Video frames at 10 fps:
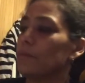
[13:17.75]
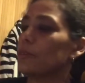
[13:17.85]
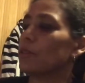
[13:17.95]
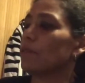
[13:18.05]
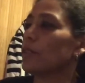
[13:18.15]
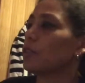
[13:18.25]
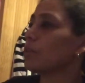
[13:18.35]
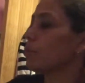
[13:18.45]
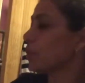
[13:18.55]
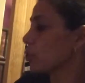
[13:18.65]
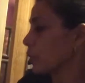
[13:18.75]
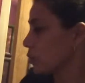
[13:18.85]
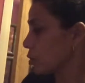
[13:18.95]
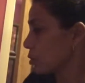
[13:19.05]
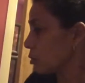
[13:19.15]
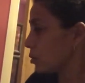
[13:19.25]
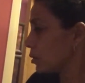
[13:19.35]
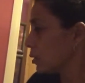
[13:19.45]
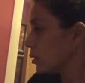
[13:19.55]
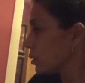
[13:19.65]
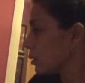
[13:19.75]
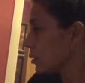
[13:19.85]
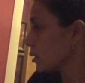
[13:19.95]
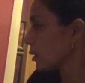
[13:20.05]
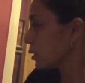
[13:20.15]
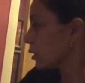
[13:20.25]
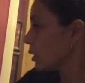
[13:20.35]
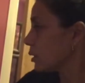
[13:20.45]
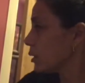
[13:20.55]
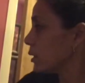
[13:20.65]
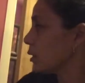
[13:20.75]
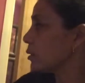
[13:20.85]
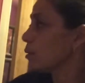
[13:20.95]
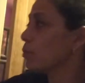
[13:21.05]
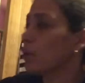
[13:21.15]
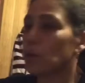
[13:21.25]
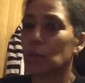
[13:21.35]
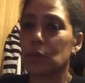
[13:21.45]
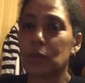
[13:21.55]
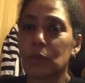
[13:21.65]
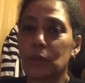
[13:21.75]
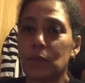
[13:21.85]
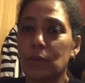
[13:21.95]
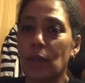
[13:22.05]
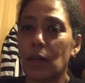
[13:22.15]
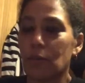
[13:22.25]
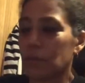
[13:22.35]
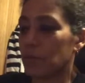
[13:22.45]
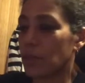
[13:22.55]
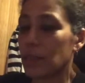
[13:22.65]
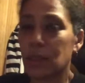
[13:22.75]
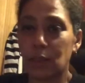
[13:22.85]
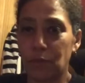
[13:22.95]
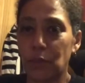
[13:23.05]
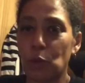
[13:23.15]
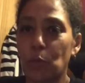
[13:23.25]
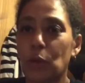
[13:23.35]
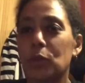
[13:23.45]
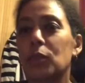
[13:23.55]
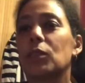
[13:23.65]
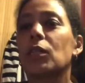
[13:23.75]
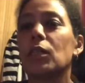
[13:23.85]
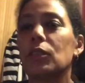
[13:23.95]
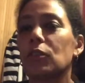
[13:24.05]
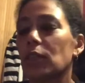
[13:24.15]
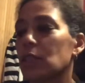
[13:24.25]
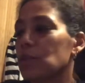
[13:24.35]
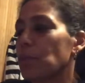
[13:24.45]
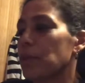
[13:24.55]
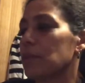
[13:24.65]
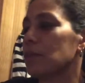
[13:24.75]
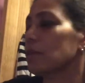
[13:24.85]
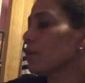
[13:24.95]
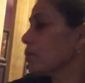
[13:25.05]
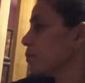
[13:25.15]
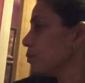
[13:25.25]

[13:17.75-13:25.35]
So I've got some projects to do, because I started knitting bows. I did a few bows and done it as presents.